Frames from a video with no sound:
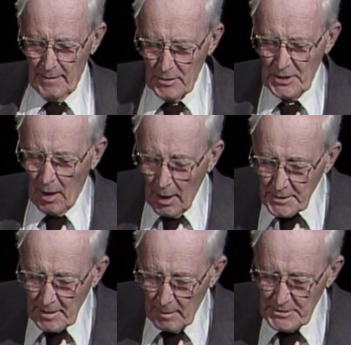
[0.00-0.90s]
there's
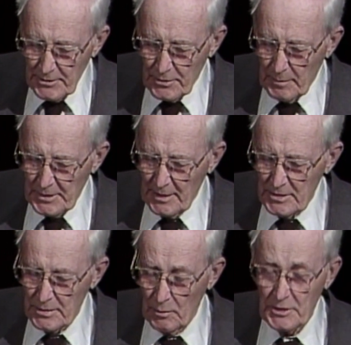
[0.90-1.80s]
Anselm's
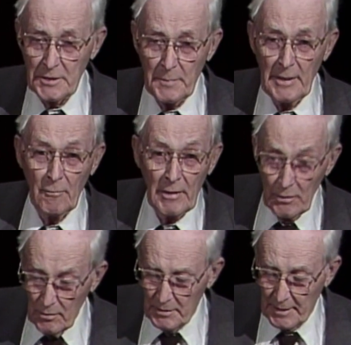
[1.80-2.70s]
interpretation, which is being
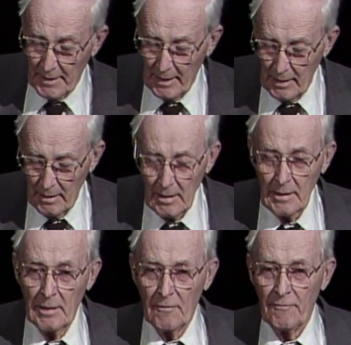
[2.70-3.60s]
renewed today
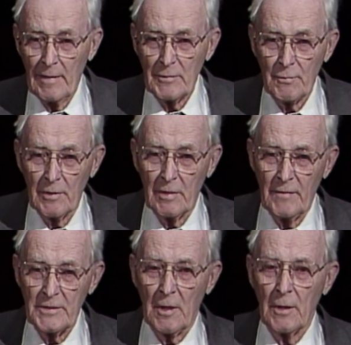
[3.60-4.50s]
in a famous work of
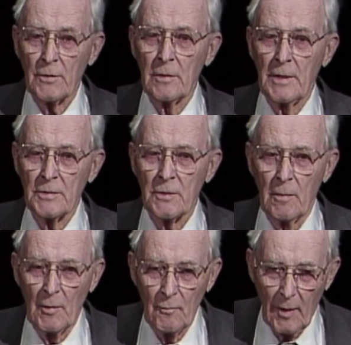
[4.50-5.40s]
his called Cur Deus
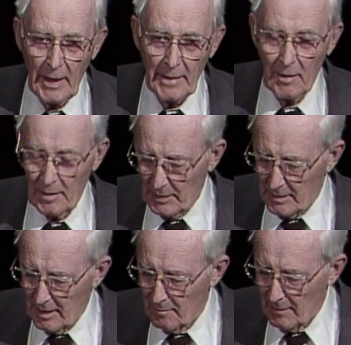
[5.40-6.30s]
Homo, Why God
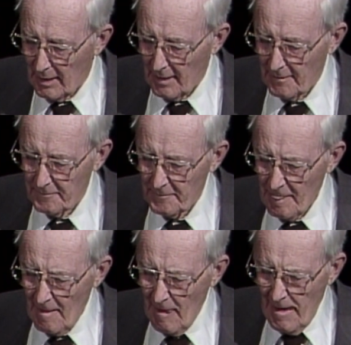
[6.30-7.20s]
Became Man.
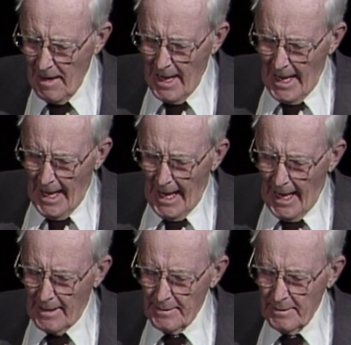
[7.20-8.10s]

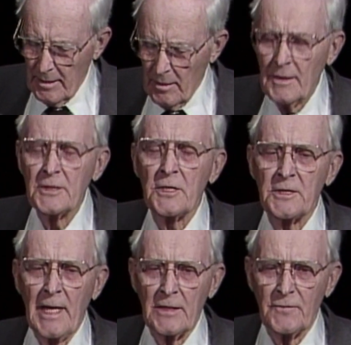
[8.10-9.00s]
And here, this is
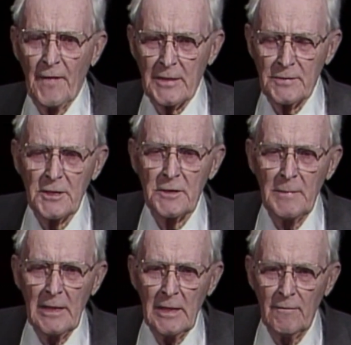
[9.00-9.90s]
satisfaction. This is
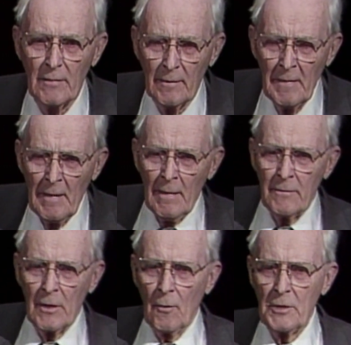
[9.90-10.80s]
medieval.
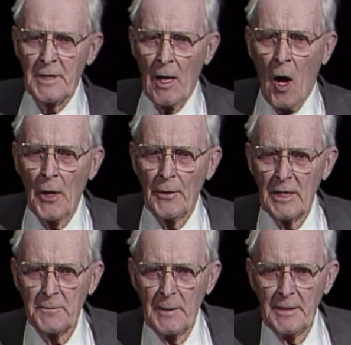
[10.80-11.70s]
The Lord's honor
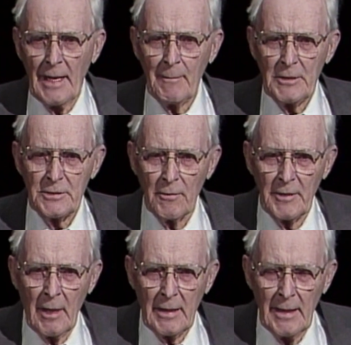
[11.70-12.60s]
has been damaged, so
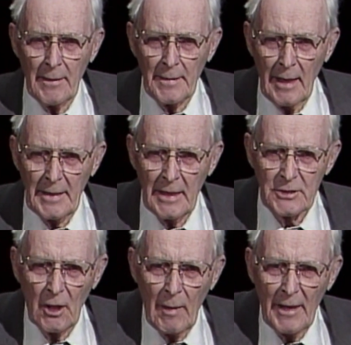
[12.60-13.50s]
the gallant knight has
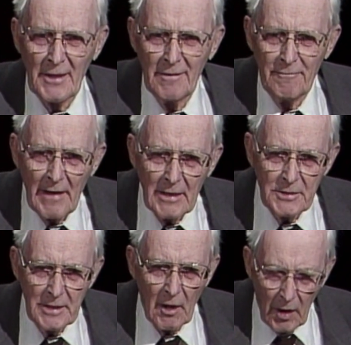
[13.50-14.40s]
to go out and
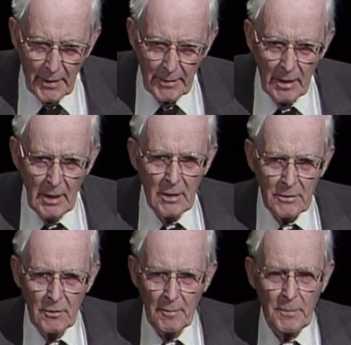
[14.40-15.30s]
avenge the honor
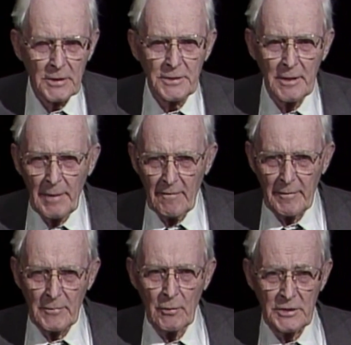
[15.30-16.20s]
to the person above
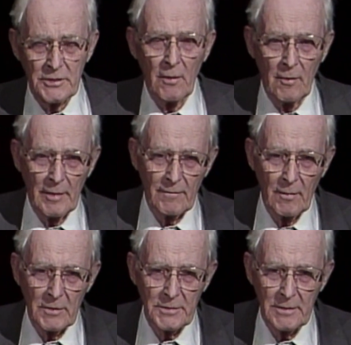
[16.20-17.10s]
him, to his Lord, of
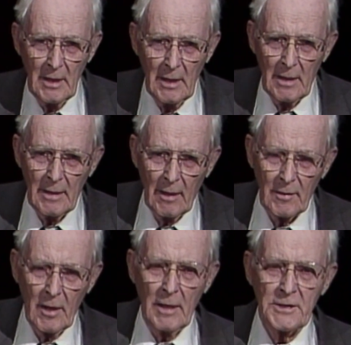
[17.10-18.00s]
course. Now,
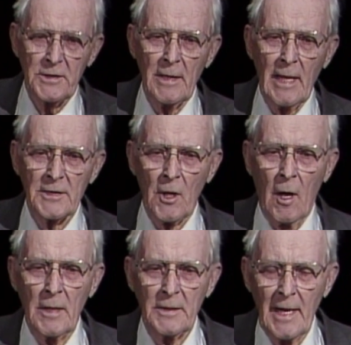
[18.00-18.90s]
sin has
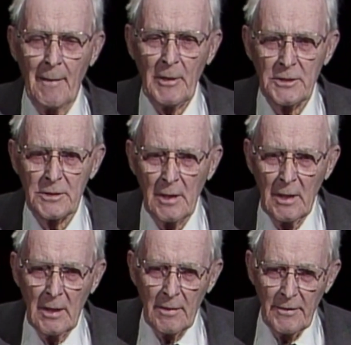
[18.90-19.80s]
damaged
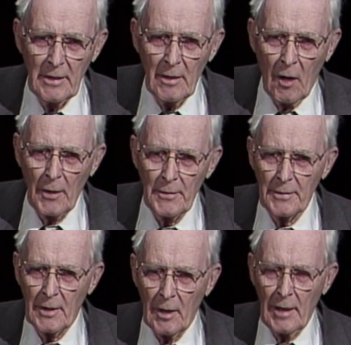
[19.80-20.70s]
the honor
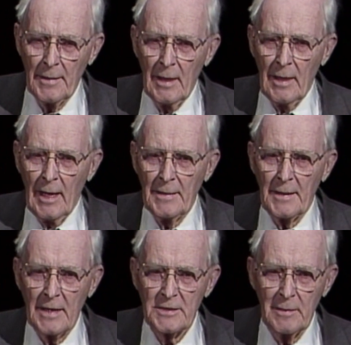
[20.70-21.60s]
to God, and it
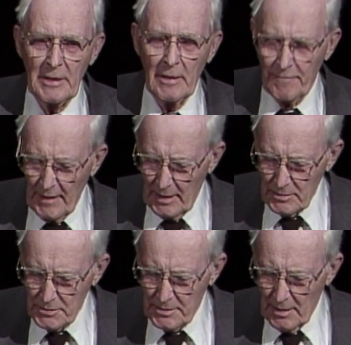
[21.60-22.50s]
has to be
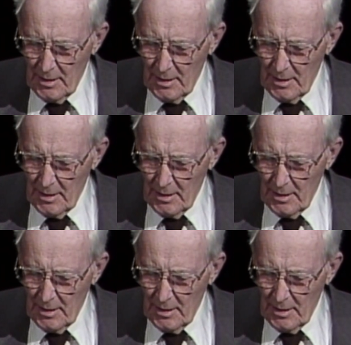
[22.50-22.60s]
avenged.